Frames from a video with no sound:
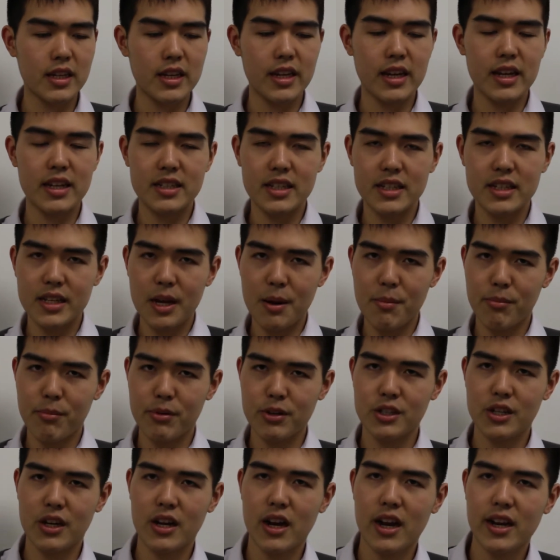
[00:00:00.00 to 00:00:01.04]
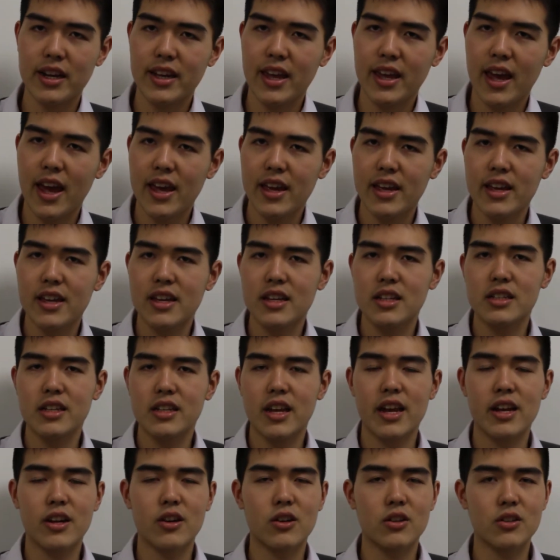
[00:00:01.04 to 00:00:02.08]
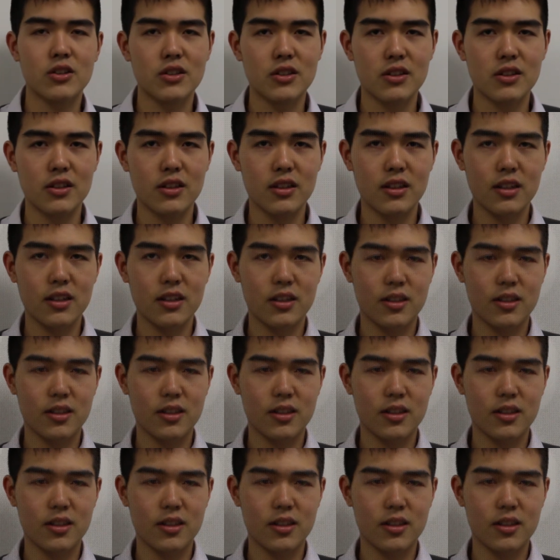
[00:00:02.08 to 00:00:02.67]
T is the temperature, and K is a constant.